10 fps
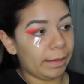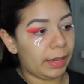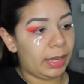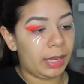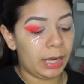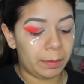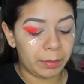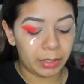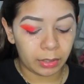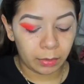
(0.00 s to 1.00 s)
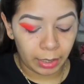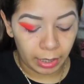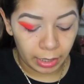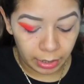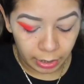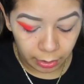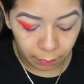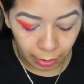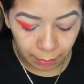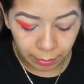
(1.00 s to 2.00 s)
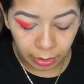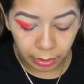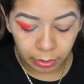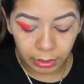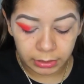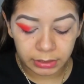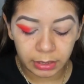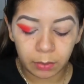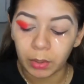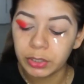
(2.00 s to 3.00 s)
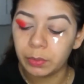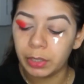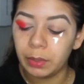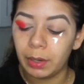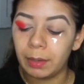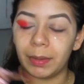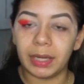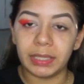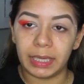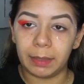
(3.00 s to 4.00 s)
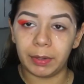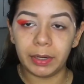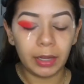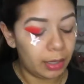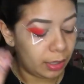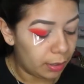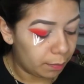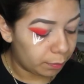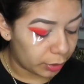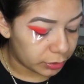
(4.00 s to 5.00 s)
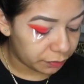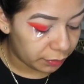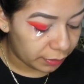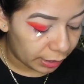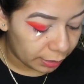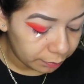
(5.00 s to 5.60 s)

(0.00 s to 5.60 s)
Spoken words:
And I'm gonna go ahead and grab a Luxie 121 mini tapered brush for that.